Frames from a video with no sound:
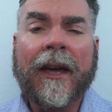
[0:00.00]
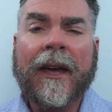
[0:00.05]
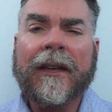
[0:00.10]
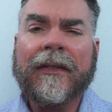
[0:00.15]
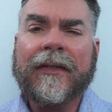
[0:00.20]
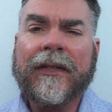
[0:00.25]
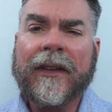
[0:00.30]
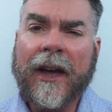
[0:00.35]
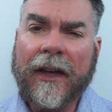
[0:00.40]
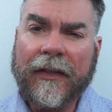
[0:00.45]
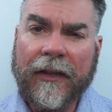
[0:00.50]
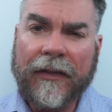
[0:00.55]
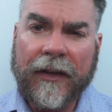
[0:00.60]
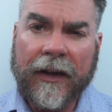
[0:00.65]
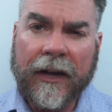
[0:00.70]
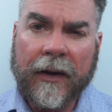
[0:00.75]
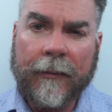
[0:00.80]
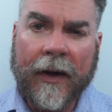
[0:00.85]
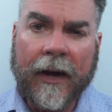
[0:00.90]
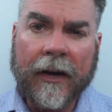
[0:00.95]
The other
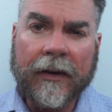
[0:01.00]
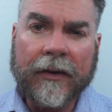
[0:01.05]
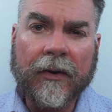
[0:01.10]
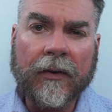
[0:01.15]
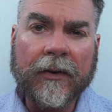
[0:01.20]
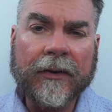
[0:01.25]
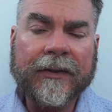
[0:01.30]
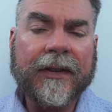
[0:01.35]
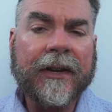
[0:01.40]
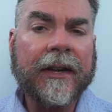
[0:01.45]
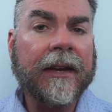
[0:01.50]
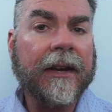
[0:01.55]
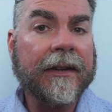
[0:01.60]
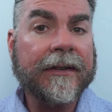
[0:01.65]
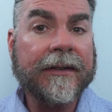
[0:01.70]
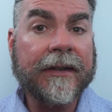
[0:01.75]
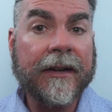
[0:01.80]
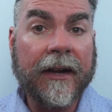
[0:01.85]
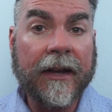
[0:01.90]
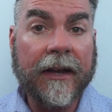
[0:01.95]
thing about doxy
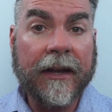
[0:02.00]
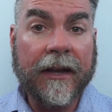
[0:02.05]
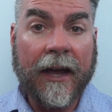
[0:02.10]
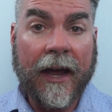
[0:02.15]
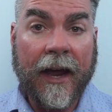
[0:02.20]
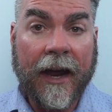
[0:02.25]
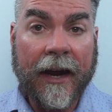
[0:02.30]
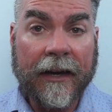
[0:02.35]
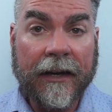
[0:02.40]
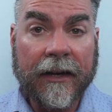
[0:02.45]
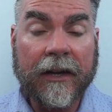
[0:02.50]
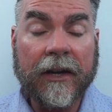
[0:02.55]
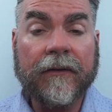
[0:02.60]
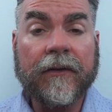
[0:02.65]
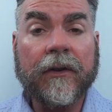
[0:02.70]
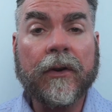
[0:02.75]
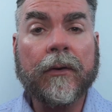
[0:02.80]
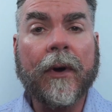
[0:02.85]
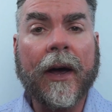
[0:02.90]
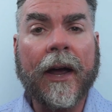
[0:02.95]
is that it can give
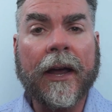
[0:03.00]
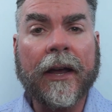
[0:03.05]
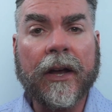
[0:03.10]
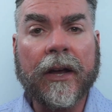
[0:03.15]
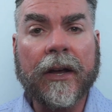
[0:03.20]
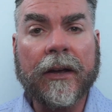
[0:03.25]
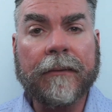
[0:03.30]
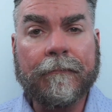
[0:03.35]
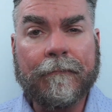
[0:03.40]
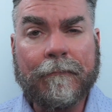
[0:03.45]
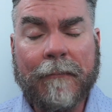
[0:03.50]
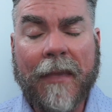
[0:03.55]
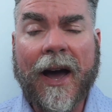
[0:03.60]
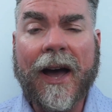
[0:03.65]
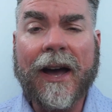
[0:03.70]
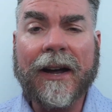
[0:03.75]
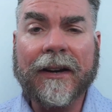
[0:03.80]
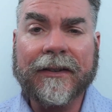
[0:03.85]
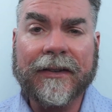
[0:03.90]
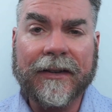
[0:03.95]
you a
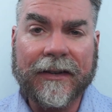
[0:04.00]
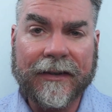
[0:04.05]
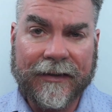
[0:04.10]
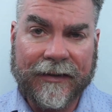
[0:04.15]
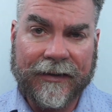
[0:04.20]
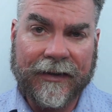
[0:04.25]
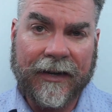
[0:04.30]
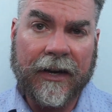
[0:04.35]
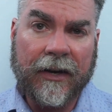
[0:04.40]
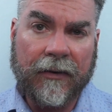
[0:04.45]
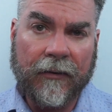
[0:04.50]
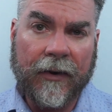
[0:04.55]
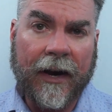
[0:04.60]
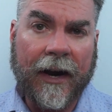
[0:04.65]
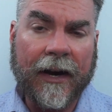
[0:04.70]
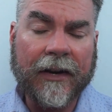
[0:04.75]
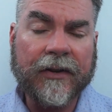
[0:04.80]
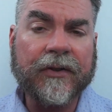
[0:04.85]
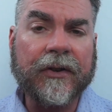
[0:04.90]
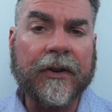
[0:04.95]
marked skin
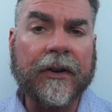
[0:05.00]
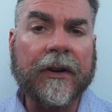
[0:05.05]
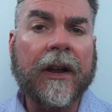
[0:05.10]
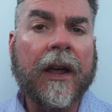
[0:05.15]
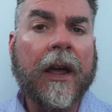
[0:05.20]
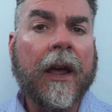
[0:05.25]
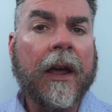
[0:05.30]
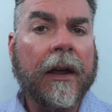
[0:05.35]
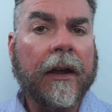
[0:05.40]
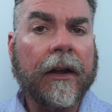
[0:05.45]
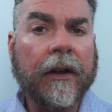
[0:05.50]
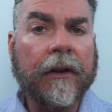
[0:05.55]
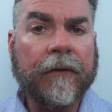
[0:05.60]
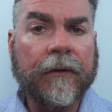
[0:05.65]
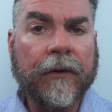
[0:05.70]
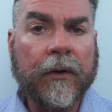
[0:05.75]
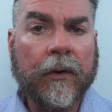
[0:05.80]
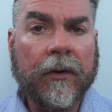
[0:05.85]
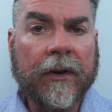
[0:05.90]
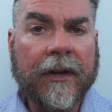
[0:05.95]
reaction
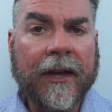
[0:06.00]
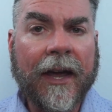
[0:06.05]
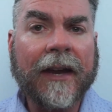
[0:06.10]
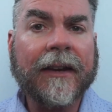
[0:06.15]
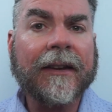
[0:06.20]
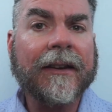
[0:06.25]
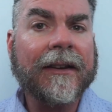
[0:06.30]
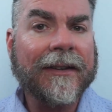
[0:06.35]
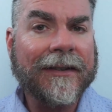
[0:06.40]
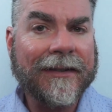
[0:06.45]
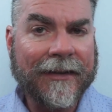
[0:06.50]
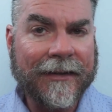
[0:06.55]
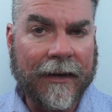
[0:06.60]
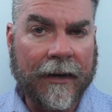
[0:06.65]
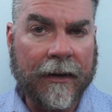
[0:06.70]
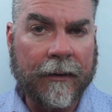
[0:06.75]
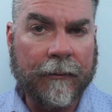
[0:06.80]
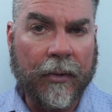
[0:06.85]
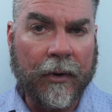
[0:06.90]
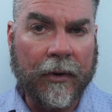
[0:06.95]
if you get
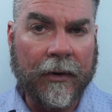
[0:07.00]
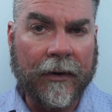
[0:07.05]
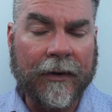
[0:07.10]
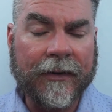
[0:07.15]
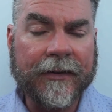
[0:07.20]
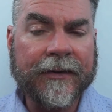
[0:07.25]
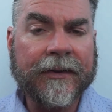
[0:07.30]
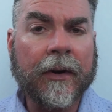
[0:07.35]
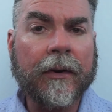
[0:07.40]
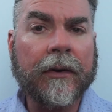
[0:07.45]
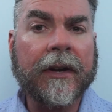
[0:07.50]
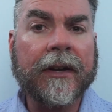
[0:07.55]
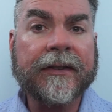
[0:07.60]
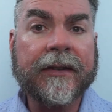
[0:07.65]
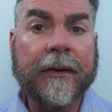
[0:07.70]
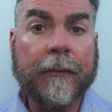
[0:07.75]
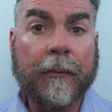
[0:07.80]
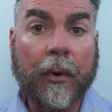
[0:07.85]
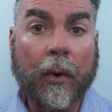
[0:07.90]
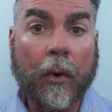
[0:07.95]
sunburn. So it's
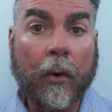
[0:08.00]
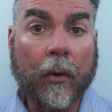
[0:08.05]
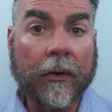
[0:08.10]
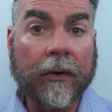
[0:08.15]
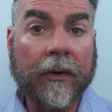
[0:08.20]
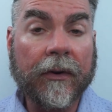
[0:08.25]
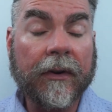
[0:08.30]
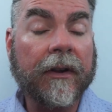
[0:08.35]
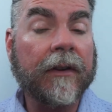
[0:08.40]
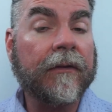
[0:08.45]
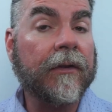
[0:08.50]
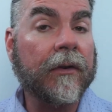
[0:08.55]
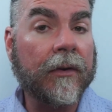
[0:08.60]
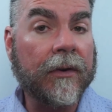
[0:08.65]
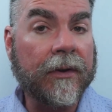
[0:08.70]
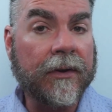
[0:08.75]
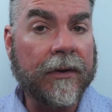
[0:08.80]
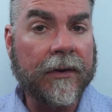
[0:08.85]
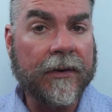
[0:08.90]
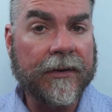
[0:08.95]
important if you're
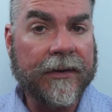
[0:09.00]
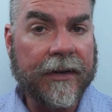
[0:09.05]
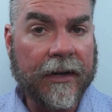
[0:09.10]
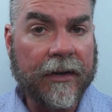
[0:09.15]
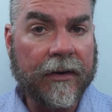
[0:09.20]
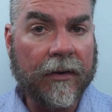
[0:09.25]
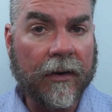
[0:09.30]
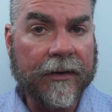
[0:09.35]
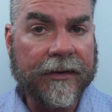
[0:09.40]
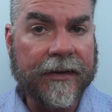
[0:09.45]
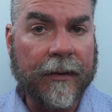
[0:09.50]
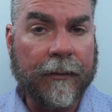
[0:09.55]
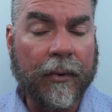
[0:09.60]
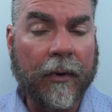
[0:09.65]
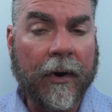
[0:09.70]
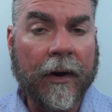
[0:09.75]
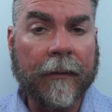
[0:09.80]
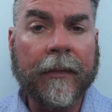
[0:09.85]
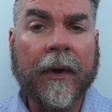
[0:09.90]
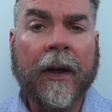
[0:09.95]
using doxy
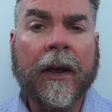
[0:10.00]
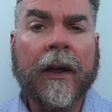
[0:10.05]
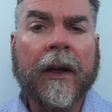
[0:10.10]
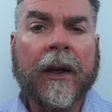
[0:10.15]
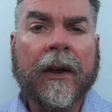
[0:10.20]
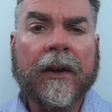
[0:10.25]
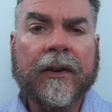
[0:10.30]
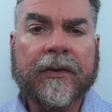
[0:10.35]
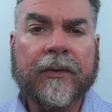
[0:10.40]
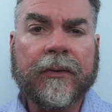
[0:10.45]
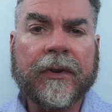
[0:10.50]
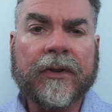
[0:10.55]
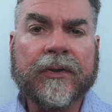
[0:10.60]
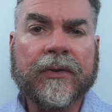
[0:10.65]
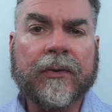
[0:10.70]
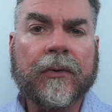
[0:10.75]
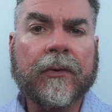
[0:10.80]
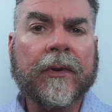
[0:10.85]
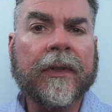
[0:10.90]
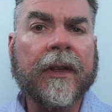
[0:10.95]
PrEP to
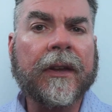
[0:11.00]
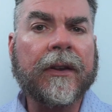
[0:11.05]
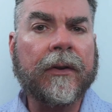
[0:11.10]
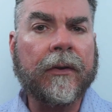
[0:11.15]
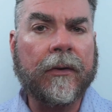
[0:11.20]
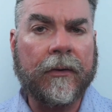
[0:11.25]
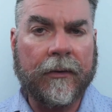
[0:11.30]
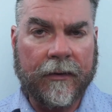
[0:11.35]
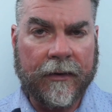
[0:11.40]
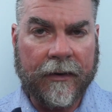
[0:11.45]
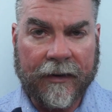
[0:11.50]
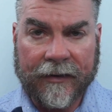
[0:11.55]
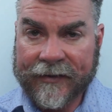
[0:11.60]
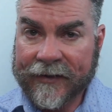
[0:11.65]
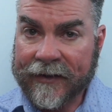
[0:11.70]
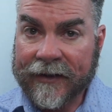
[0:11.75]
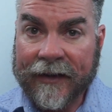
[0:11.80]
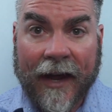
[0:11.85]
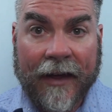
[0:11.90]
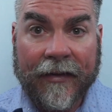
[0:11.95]
ensure that you
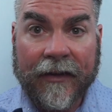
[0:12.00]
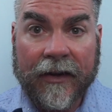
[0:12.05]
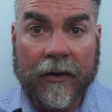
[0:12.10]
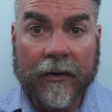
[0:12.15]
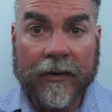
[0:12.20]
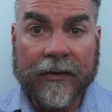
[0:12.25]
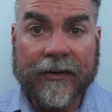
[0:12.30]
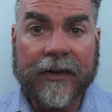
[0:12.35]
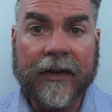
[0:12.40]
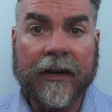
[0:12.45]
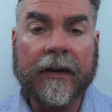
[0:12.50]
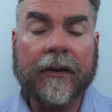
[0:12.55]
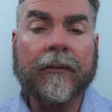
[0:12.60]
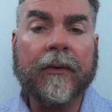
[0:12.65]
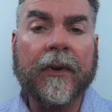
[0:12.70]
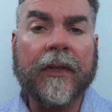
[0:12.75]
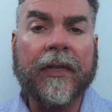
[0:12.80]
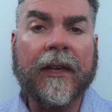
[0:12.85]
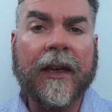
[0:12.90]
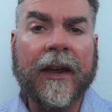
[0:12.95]
slather your skin
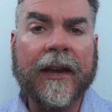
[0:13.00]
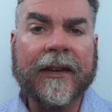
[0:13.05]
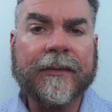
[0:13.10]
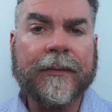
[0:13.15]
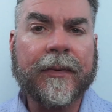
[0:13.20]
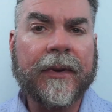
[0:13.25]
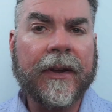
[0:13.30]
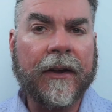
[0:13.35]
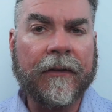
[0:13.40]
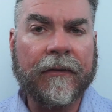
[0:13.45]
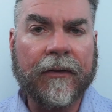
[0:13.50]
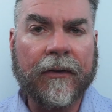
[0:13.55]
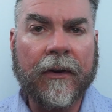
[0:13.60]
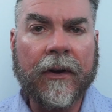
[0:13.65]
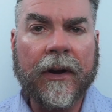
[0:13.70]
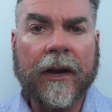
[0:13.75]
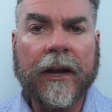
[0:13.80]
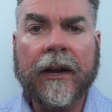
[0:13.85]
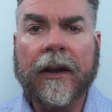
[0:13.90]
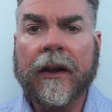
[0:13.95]
with SPF
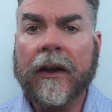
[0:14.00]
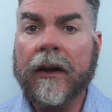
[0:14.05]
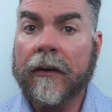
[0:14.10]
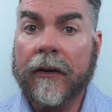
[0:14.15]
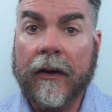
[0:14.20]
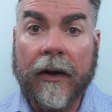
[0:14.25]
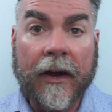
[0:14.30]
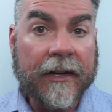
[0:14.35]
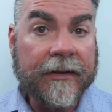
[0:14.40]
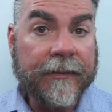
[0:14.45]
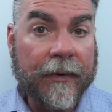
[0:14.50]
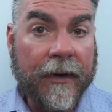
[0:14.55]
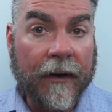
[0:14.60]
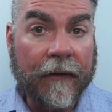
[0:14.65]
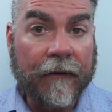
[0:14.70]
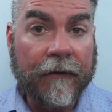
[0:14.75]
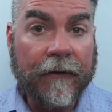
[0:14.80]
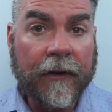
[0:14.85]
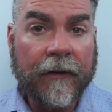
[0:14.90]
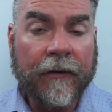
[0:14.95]
30, SPF
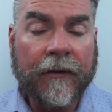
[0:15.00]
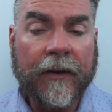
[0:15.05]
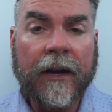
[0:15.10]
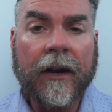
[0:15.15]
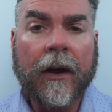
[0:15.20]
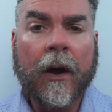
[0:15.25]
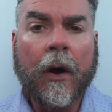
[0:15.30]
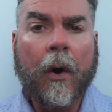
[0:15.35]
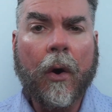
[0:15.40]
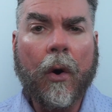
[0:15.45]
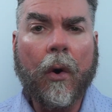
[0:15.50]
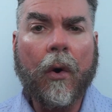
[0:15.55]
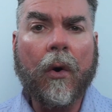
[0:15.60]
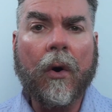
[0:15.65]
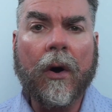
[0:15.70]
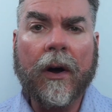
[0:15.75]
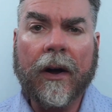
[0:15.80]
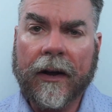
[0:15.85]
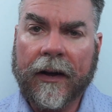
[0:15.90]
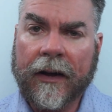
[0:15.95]
50,
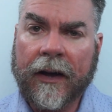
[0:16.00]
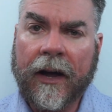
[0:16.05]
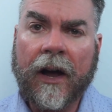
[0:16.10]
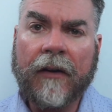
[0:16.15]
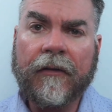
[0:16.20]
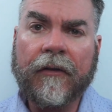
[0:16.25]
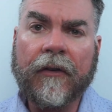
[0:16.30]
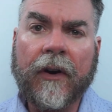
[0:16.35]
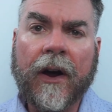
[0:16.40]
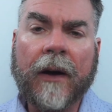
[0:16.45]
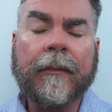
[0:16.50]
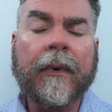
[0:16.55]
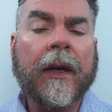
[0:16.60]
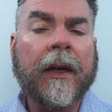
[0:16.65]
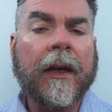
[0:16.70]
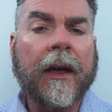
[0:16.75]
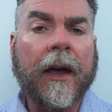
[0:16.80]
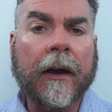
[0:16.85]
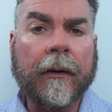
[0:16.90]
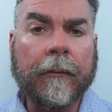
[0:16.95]
or cover up
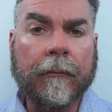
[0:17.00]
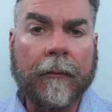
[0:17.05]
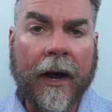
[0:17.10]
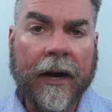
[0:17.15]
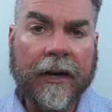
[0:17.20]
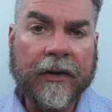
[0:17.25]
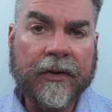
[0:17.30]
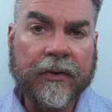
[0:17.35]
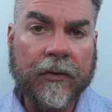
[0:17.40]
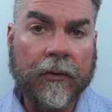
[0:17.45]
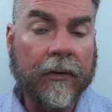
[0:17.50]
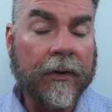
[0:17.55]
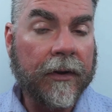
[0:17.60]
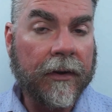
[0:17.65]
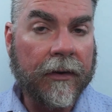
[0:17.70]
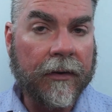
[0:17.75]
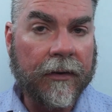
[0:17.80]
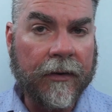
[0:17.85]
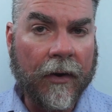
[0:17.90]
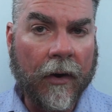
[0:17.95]
and make sure that
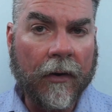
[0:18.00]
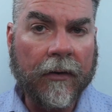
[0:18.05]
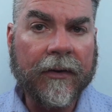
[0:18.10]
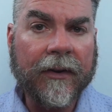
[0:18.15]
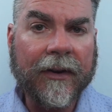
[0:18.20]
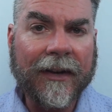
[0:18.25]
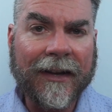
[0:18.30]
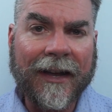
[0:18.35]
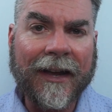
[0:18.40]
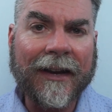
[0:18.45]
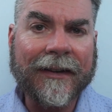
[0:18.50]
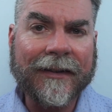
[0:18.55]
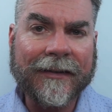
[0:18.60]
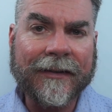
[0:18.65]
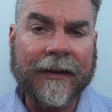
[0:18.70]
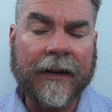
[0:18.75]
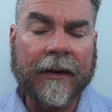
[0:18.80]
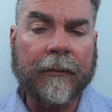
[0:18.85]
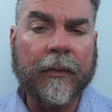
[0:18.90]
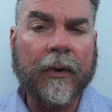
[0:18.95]
you don't get
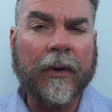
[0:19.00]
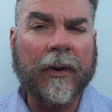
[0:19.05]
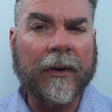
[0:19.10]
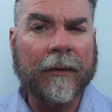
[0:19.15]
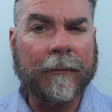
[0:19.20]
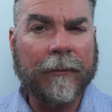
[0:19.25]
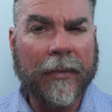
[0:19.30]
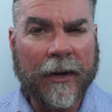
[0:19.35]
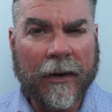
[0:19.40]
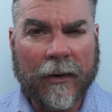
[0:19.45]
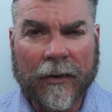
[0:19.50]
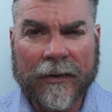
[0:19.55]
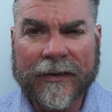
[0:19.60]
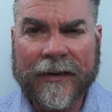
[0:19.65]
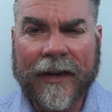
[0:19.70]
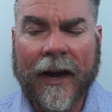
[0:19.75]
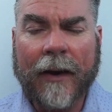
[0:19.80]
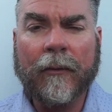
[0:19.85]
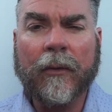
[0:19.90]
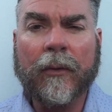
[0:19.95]
sunburn, because
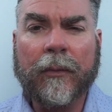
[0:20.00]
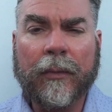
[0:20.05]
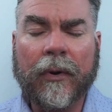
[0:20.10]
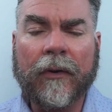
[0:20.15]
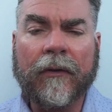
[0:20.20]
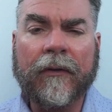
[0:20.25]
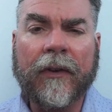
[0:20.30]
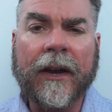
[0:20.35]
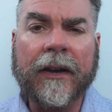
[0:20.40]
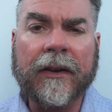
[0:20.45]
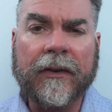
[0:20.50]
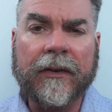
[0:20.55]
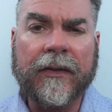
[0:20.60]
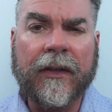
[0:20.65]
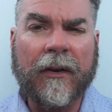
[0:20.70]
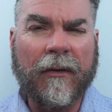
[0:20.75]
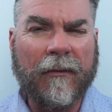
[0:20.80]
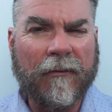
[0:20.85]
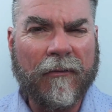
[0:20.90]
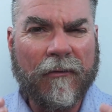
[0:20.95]
that will prevent
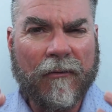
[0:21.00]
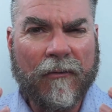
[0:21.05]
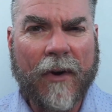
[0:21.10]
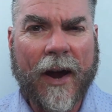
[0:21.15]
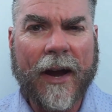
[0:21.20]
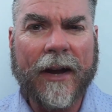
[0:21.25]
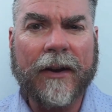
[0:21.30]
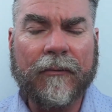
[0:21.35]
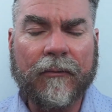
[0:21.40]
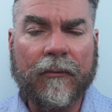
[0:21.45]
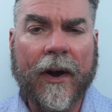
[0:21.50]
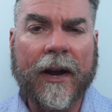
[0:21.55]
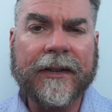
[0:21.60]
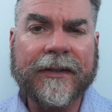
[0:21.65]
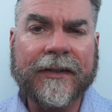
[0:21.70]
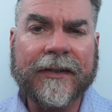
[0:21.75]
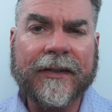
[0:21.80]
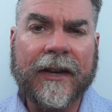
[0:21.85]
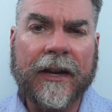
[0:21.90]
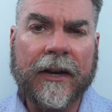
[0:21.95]
the red
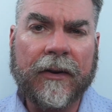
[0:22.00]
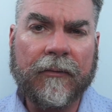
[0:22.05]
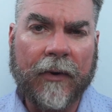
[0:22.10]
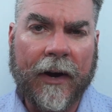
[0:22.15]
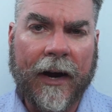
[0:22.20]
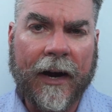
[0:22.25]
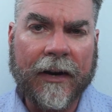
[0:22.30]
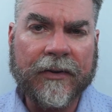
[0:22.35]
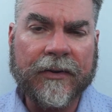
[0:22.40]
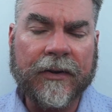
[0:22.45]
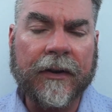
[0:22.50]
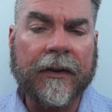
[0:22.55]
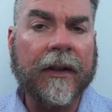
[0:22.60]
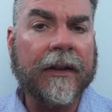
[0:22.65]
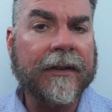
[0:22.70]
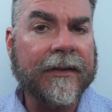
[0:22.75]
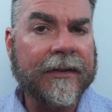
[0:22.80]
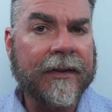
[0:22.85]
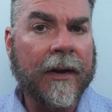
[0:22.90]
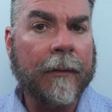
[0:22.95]
skin reaction
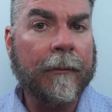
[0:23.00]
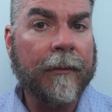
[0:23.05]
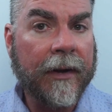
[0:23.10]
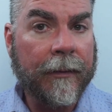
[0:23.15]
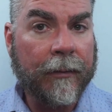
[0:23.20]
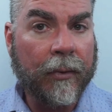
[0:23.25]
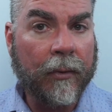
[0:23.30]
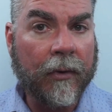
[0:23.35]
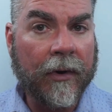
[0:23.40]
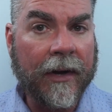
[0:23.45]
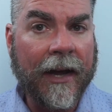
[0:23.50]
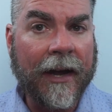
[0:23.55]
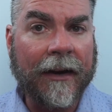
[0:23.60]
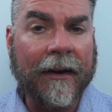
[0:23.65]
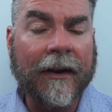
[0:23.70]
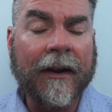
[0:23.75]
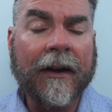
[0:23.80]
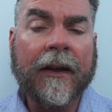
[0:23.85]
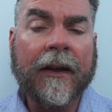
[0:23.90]
that some people get